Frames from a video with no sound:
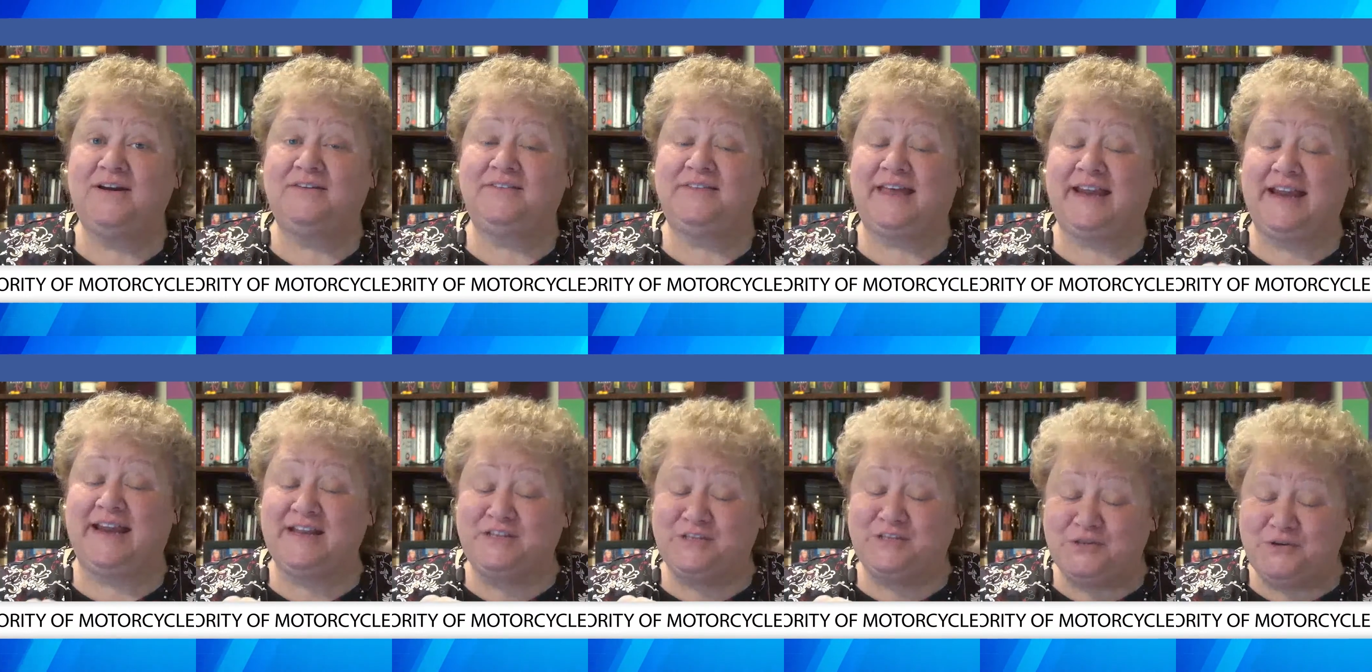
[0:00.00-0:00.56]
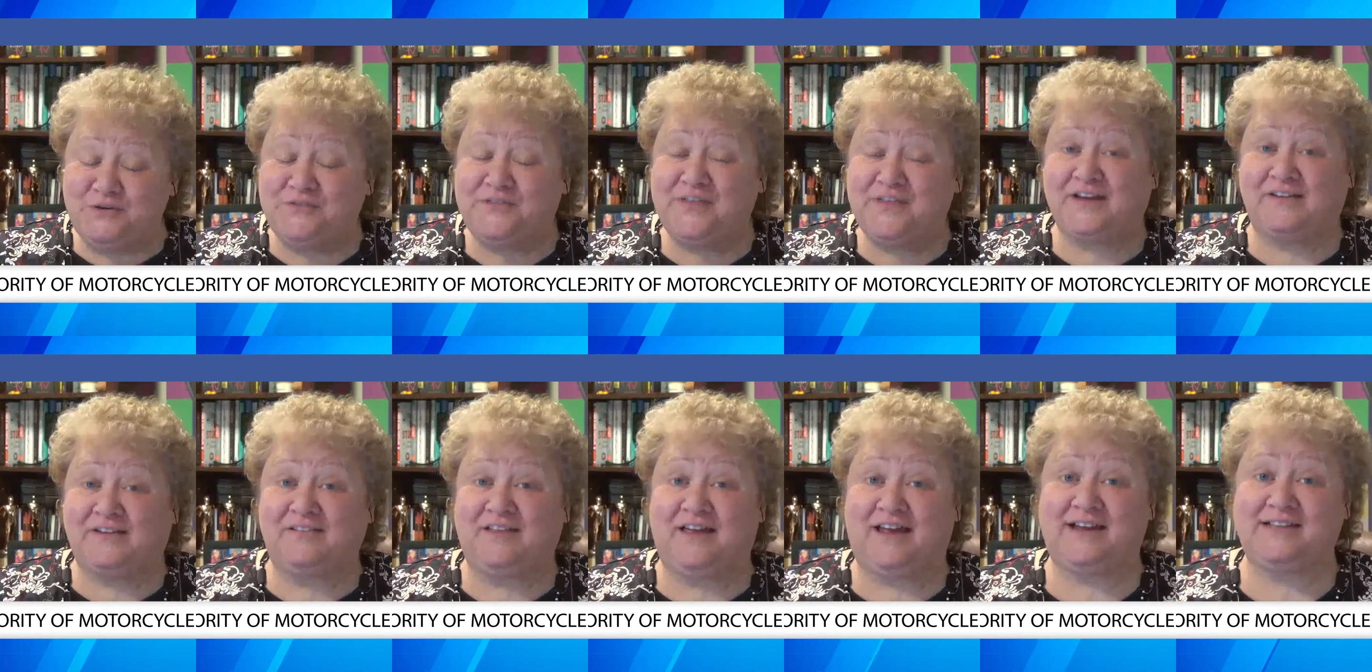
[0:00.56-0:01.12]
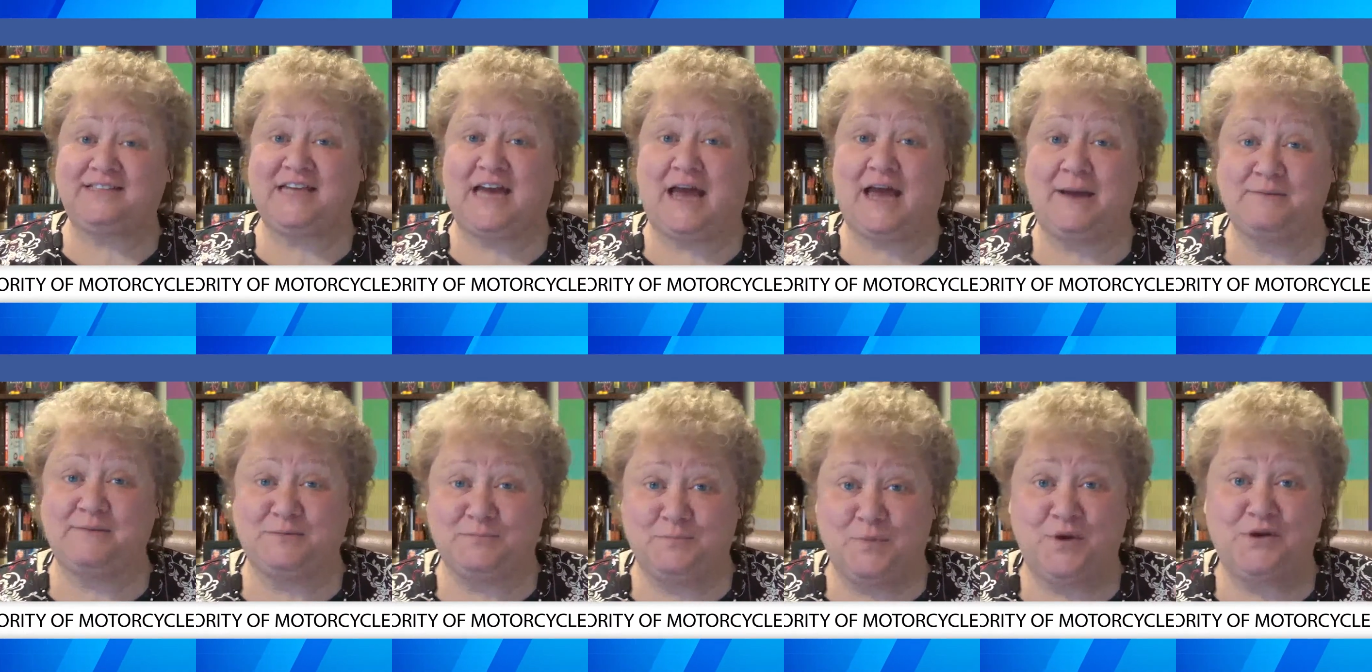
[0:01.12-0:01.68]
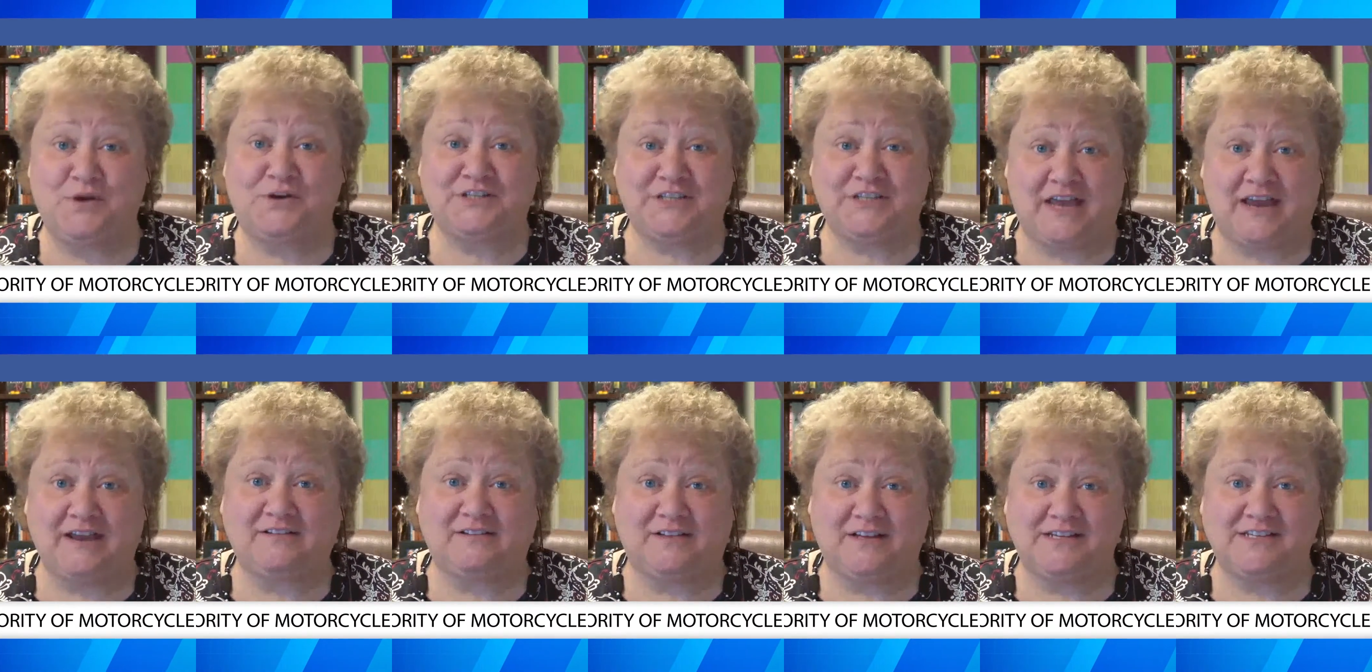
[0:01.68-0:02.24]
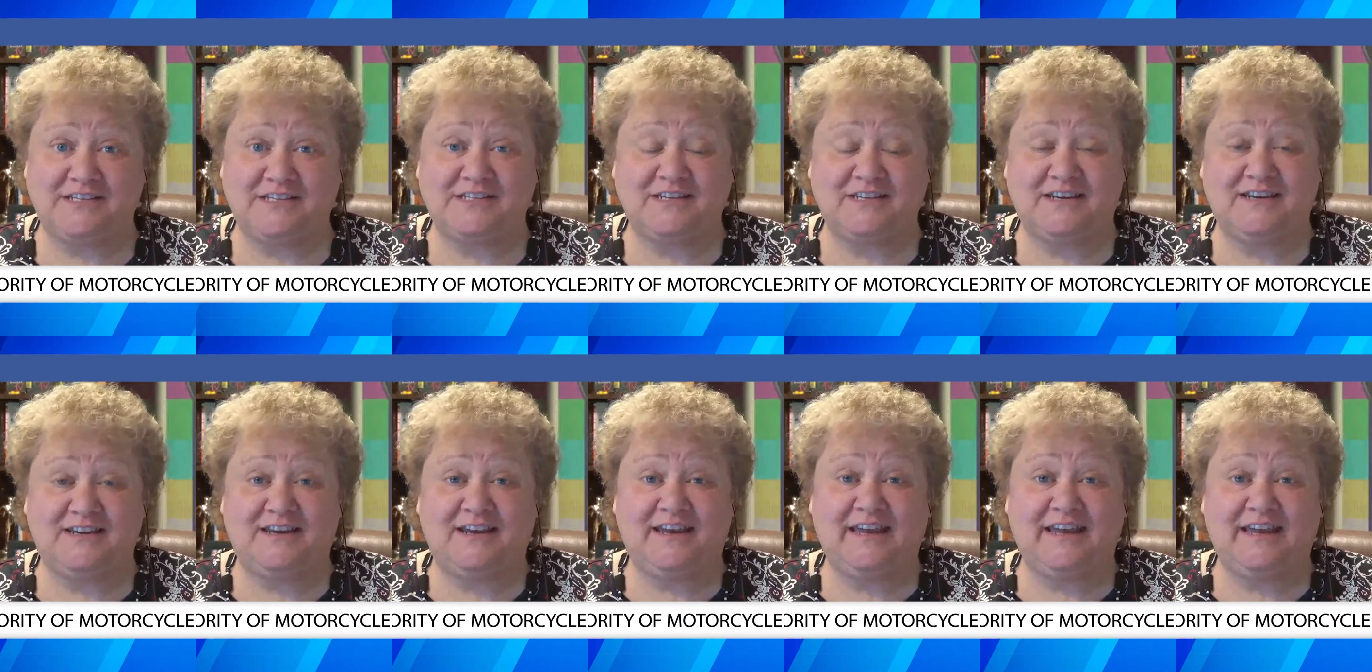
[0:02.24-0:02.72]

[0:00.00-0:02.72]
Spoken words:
that I do think a lot of times motorcyclists